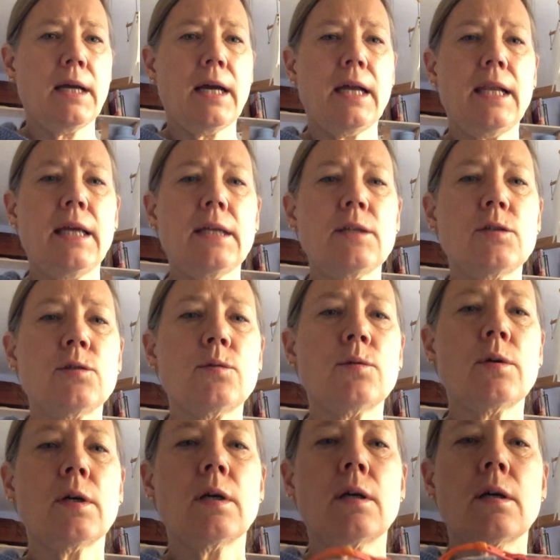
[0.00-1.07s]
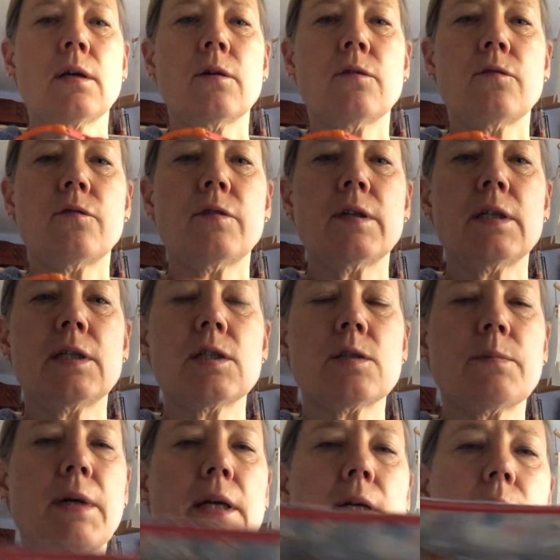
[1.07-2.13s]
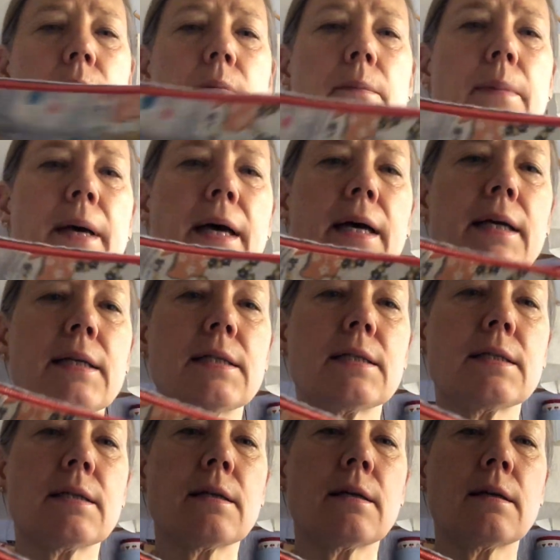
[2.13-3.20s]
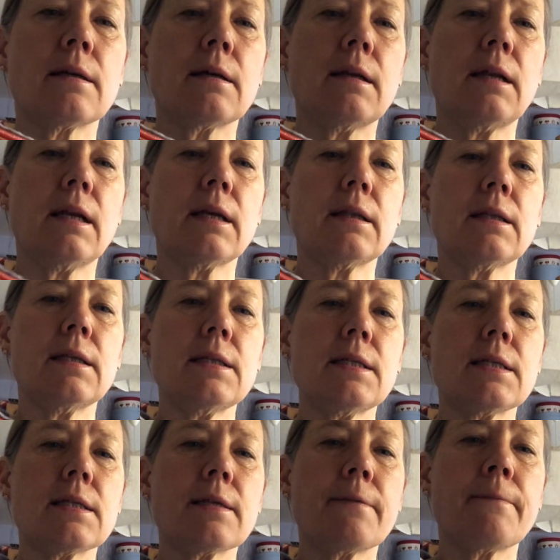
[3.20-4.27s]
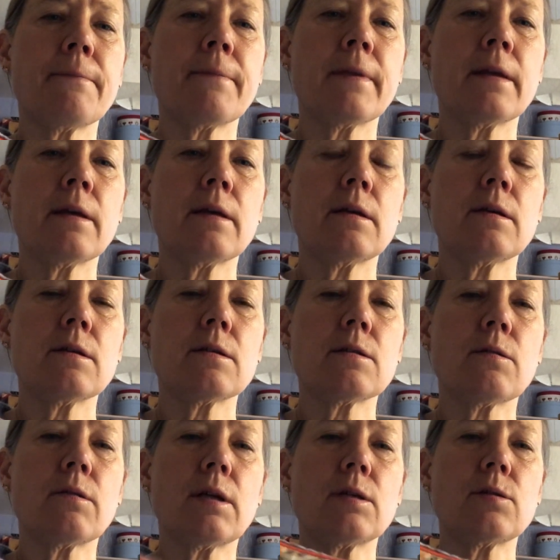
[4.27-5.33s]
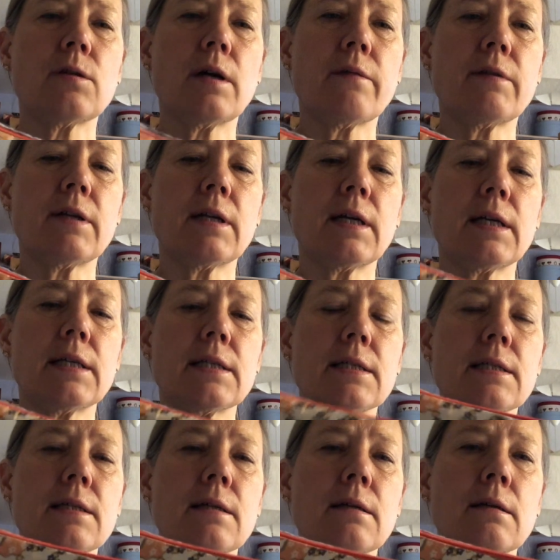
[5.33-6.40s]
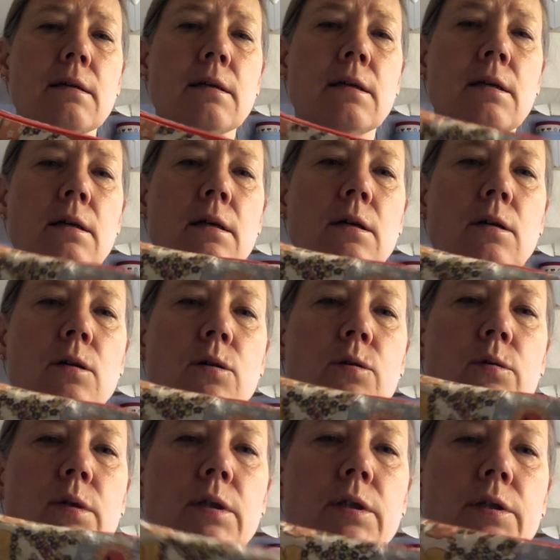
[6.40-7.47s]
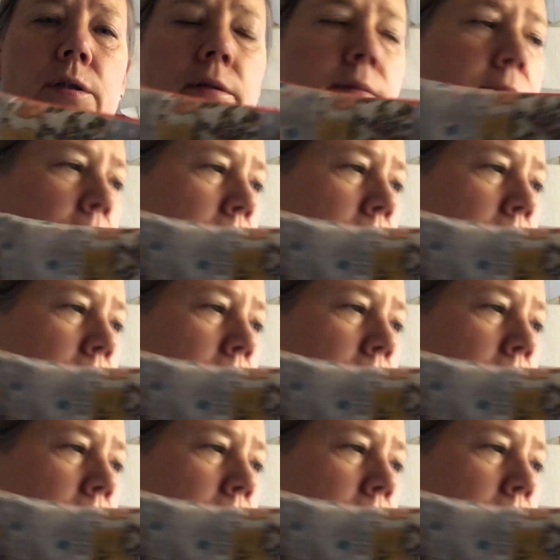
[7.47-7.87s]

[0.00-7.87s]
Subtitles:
I like to finish my bags like this so that you have a nice corner.